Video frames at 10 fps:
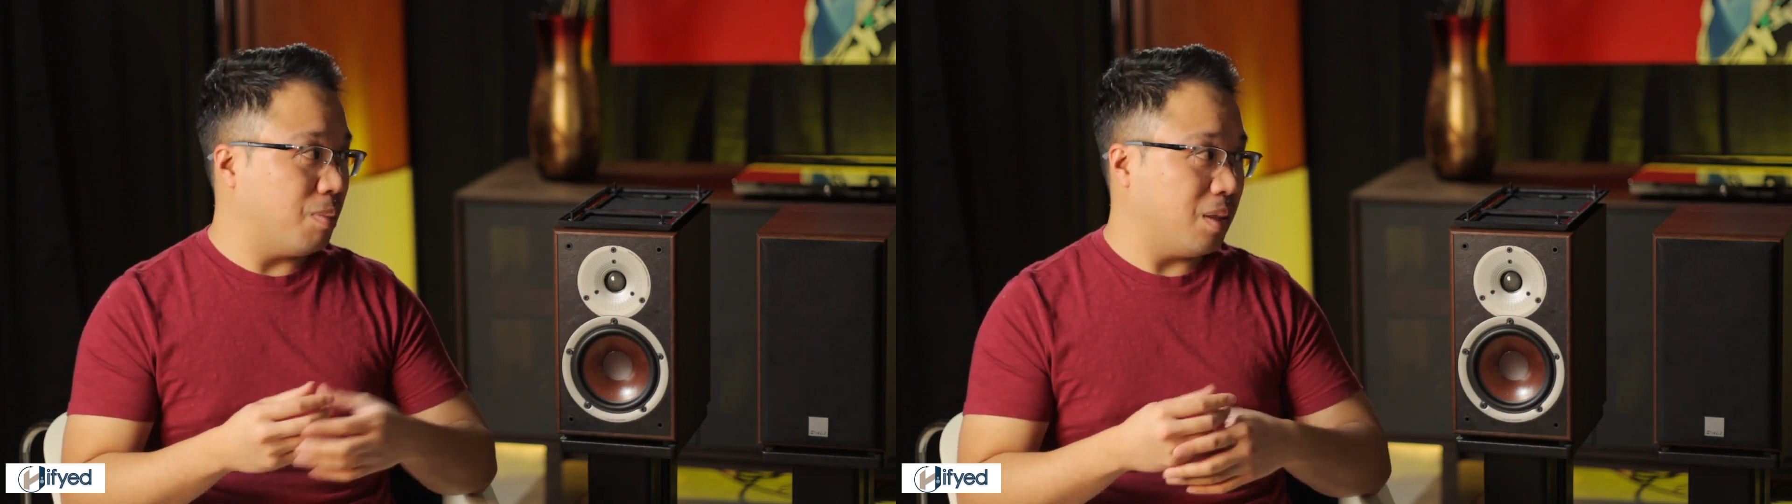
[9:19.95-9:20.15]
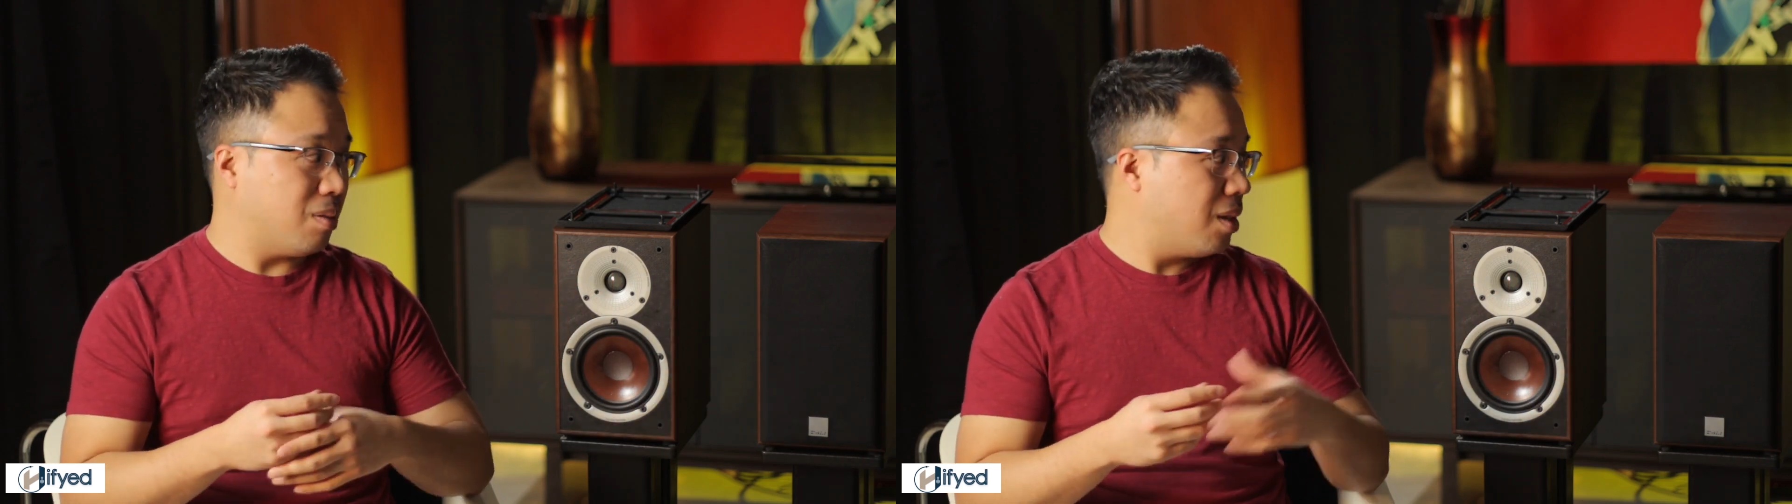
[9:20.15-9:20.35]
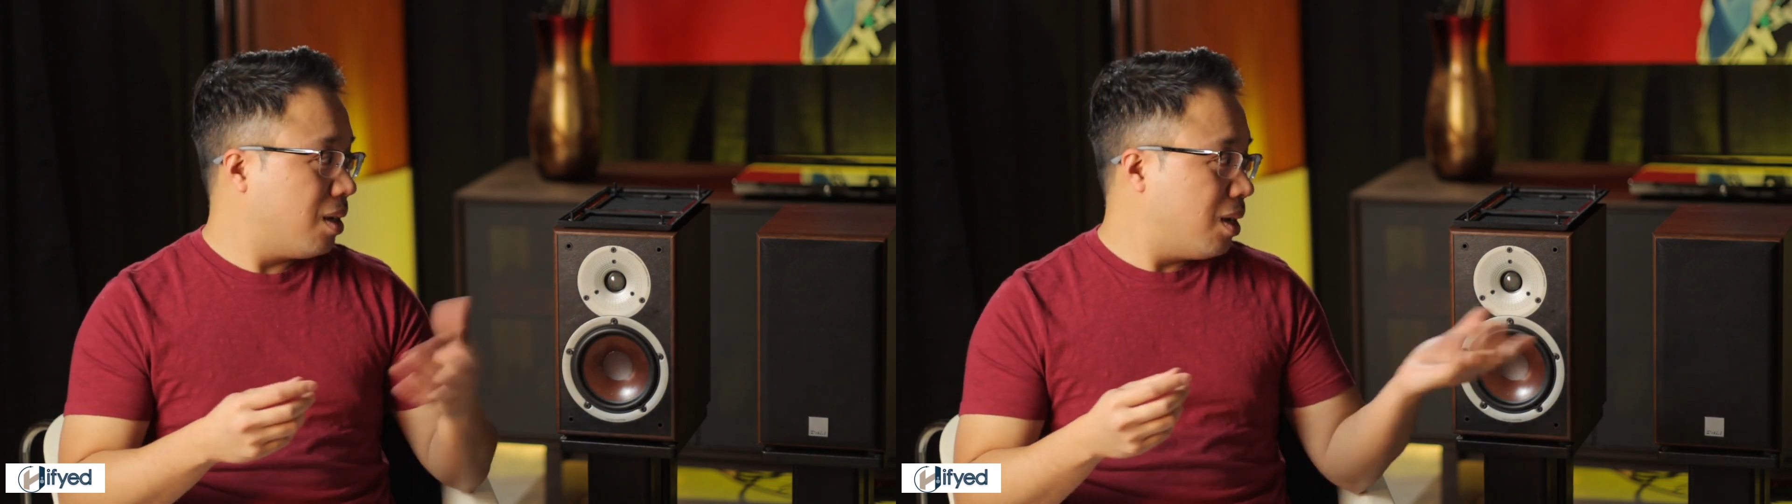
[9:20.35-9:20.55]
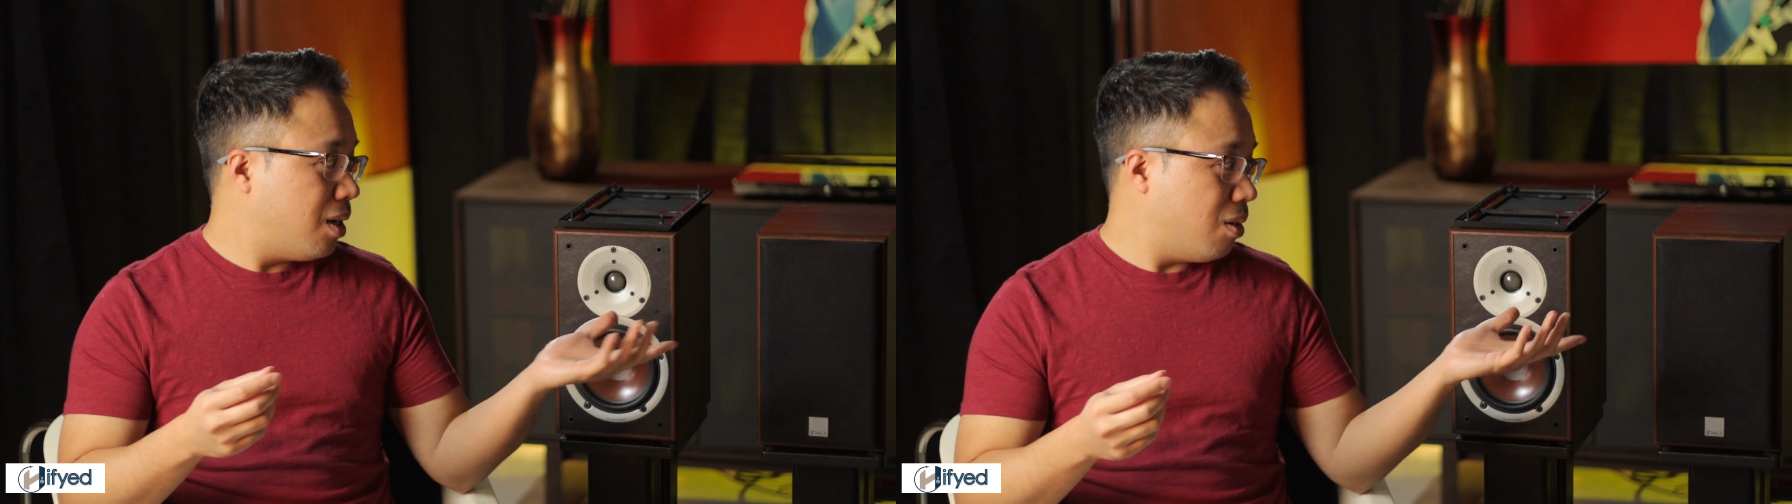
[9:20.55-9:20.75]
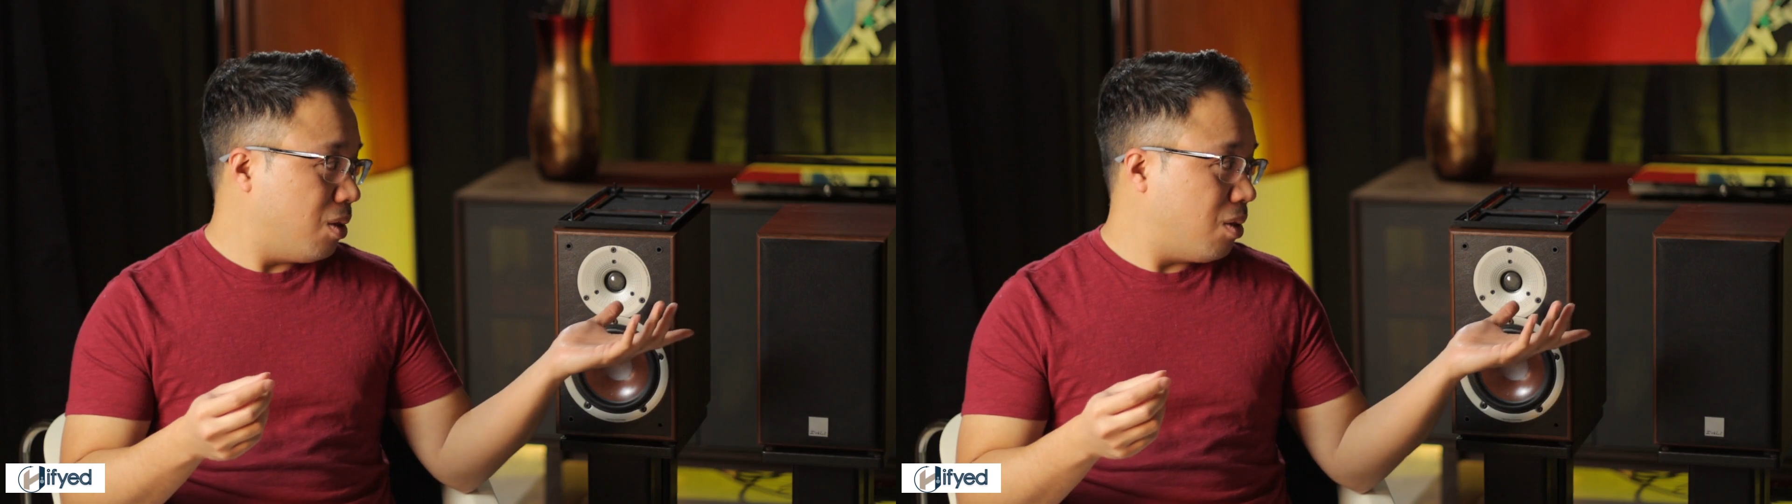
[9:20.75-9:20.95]
but
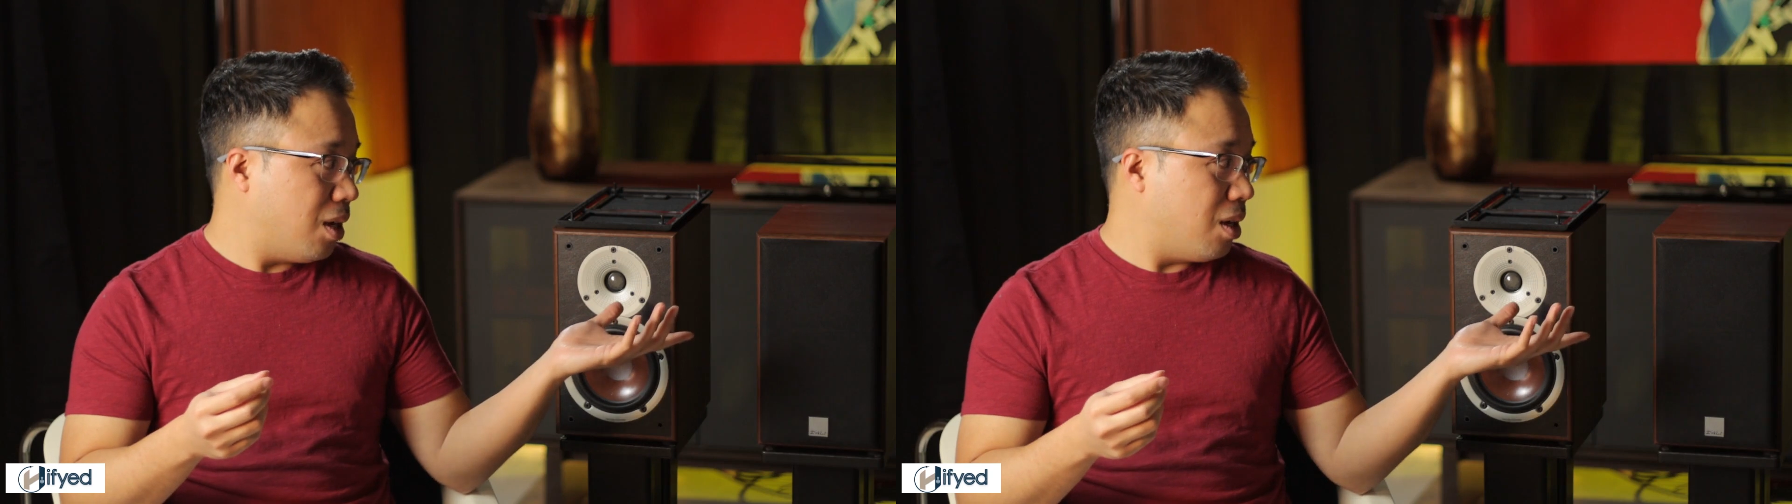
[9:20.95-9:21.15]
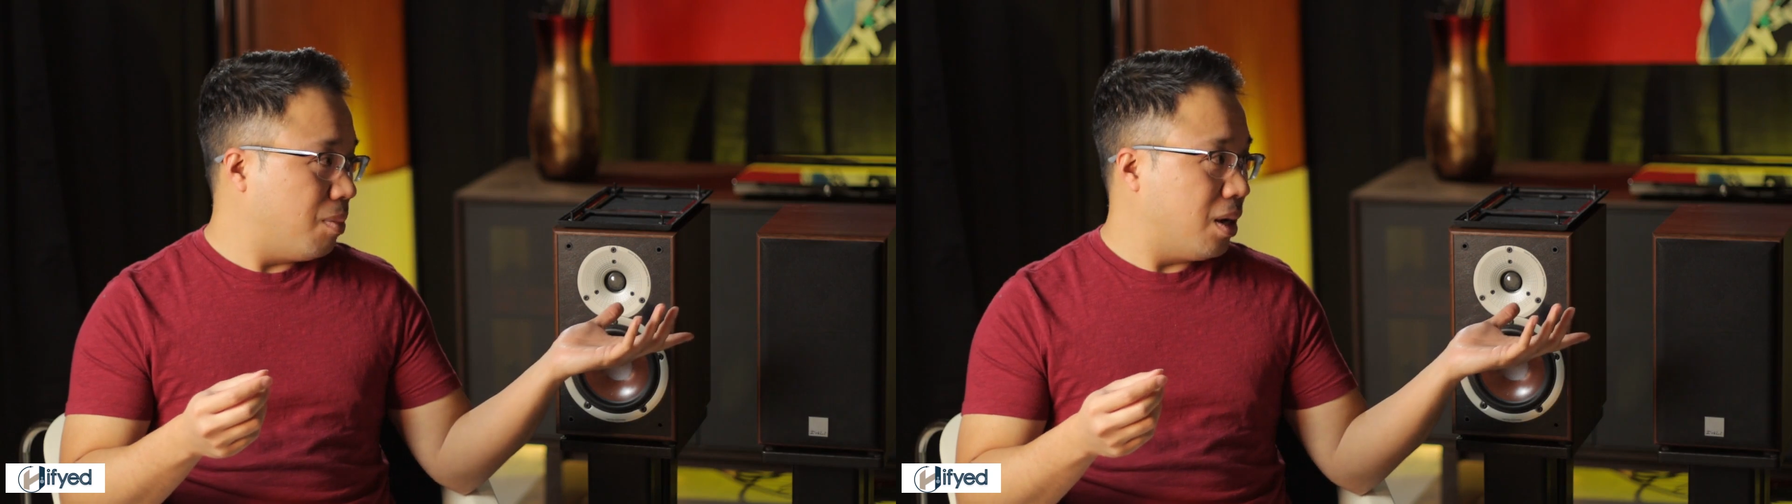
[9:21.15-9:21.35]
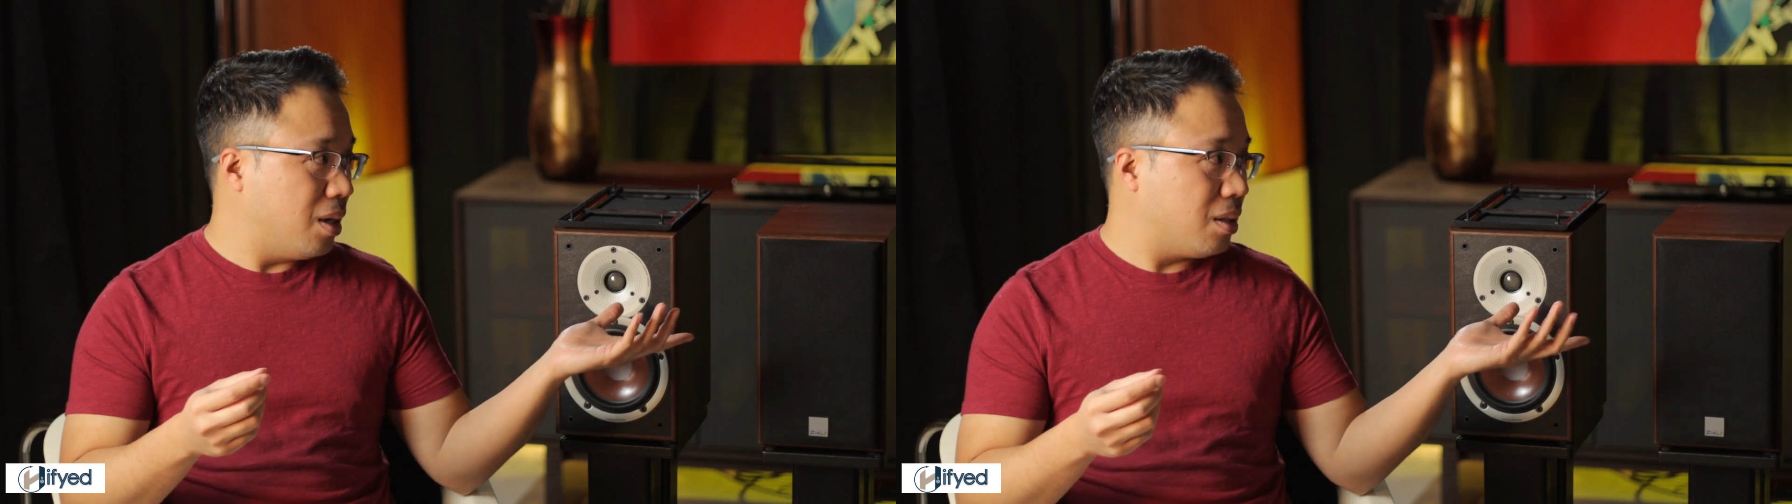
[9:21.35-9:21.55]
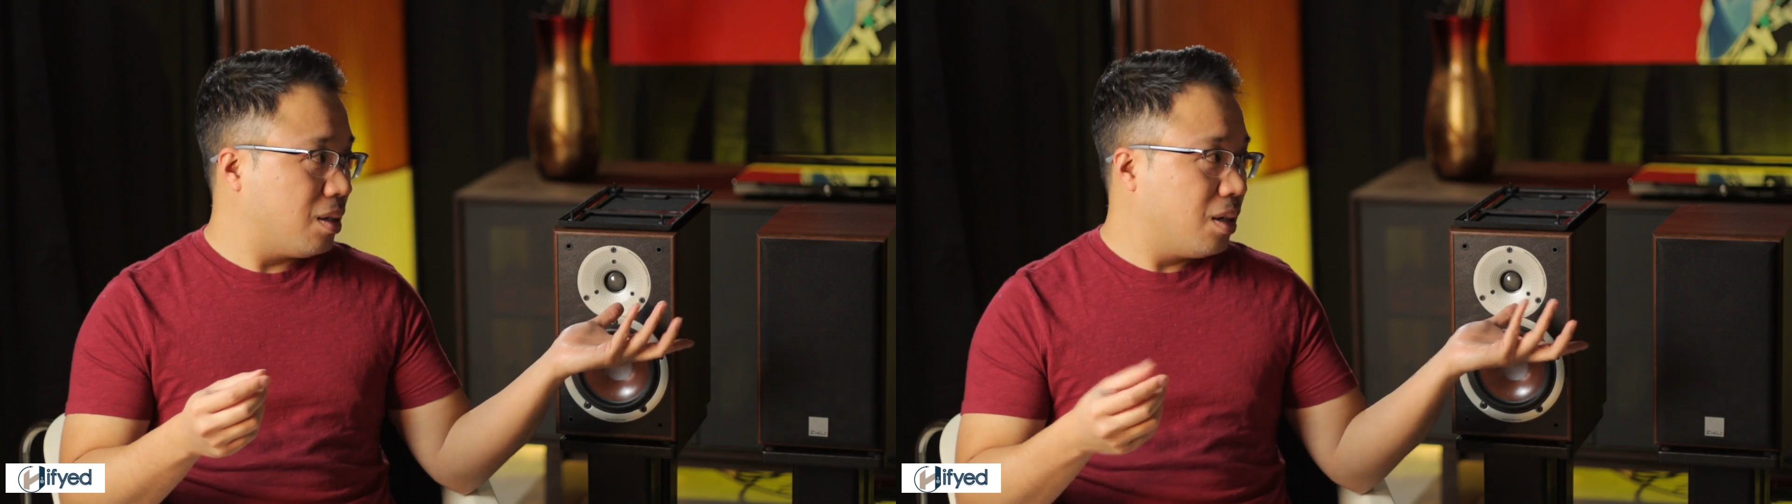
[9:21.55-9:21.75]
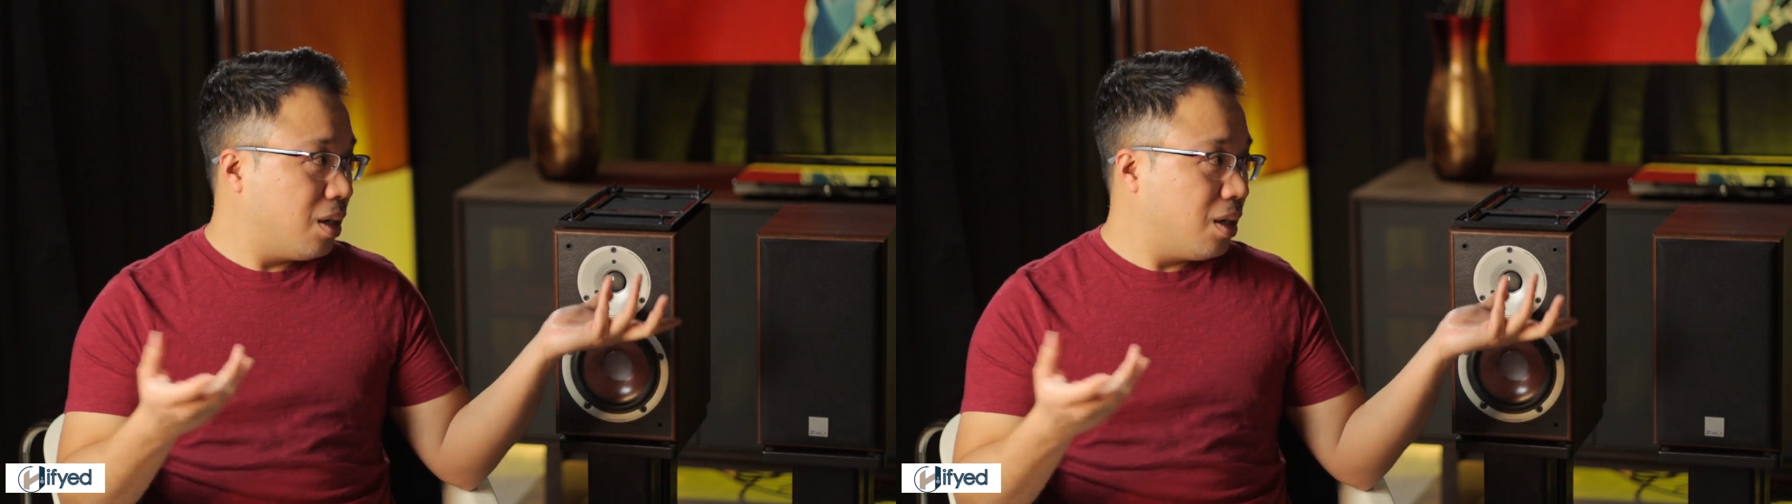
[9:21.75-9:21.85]
when you think about it,